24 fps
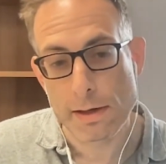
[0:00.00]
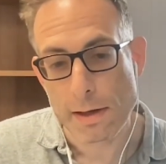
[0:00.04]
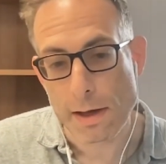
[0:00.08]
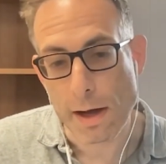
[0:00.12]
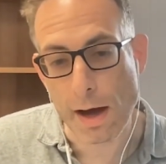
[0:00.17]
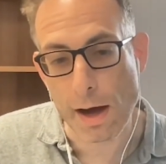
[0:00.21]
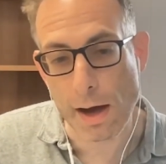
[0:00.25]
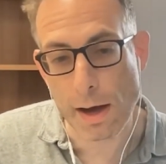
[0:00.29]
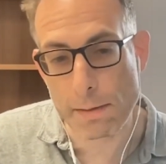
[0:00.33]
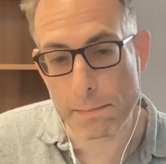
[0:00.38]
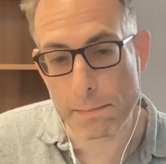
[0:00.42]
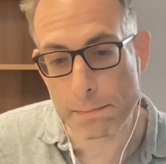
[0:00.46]

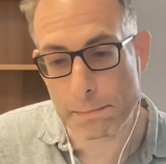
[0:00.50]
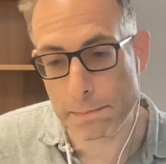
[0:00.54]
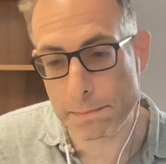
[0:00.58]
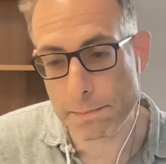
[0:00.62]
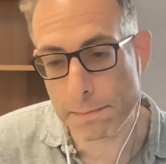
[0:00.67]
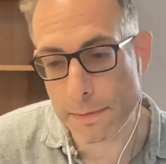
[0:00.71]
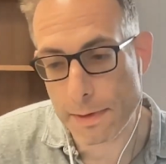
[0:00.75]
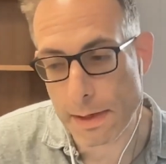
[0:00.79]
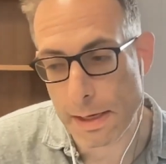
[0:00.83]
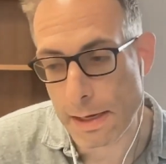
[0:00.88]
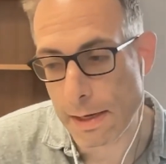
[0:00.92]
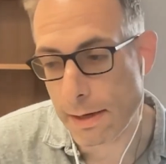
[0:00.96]

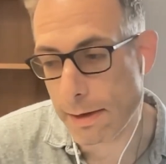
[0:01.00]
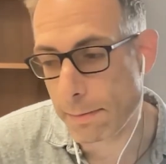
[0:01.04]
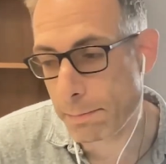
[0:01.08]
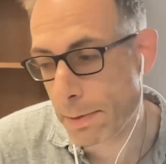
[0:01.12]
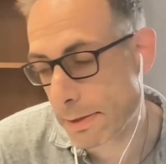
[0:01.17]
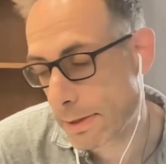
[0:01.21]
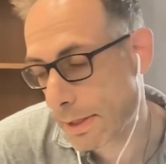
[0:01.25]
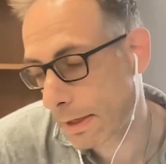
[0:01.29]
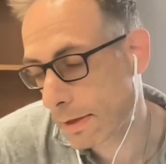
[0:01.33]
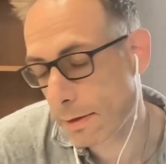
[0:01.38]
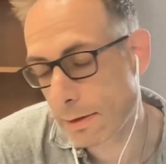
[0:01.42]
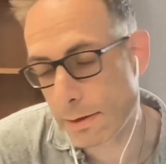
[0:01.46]

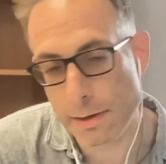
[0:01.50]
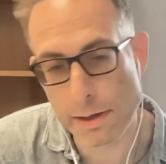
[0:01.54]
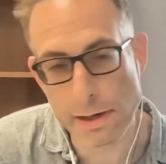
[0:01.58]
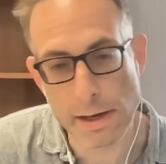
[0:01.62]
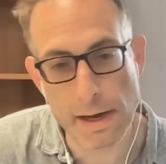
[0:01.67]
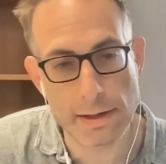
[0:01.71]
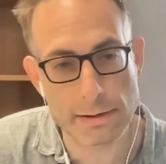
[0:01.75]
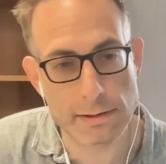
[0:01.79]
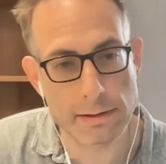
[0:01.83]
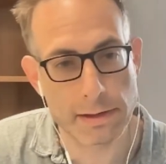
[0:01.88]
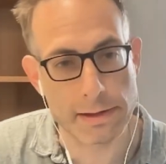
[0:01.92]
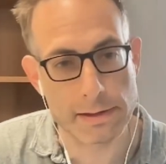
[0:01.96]
particularly
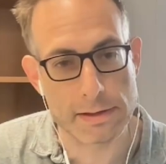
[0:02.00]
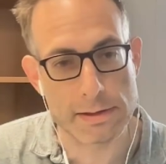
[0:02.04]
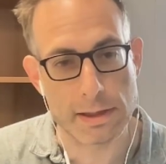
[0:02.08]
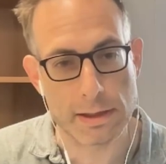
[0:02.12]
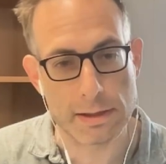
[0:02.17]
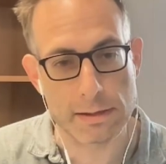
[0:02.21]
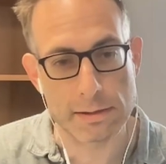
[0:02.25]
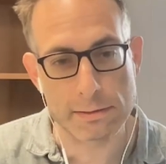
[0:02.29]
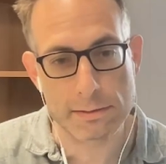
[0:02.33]
on LinkedIn.